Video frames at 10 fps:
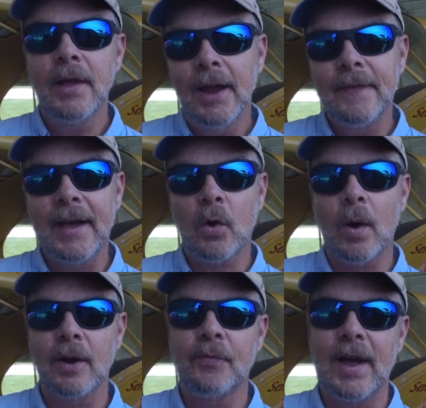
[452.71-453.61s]
and that
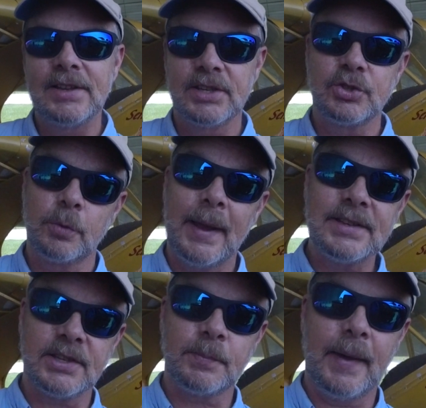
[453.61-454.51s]
qualifies as your
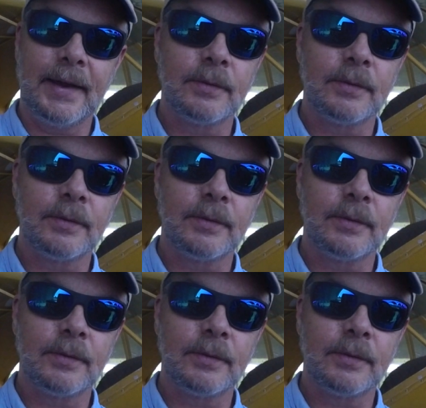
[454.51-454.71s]
BasicMed.